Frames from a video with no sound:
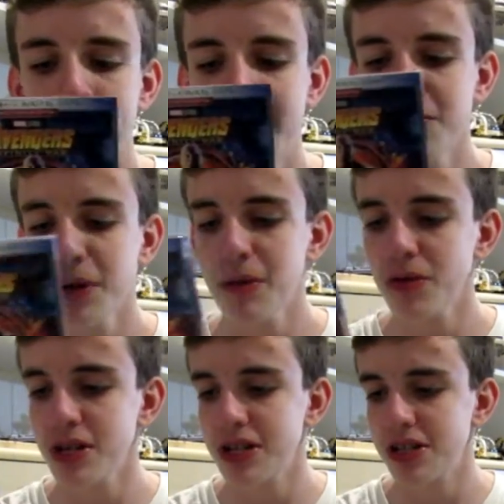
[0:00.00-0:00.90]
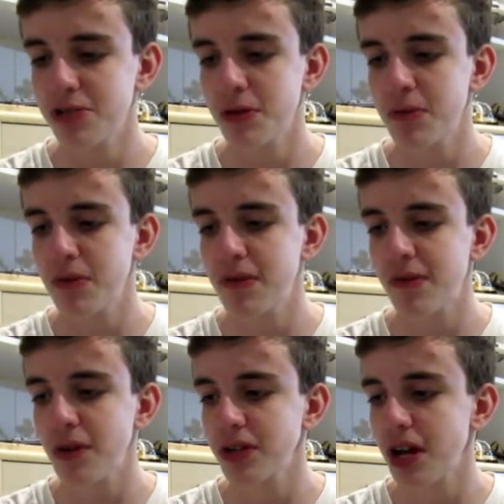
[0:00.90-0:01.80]
It's my most anticipated movie
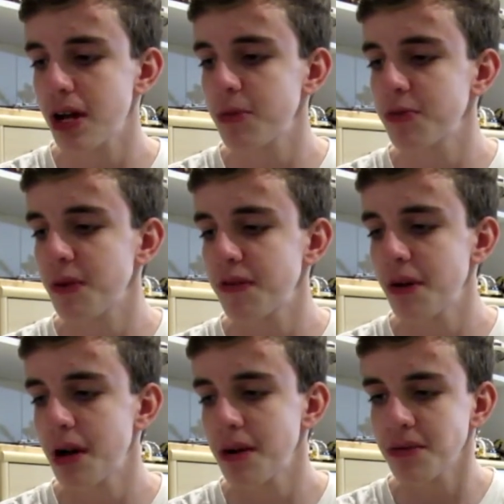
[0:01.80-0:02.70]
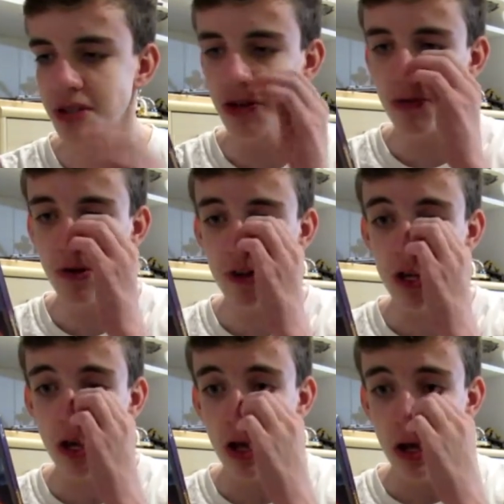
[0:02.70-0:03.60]
of all time. It's my favorite MCU movie.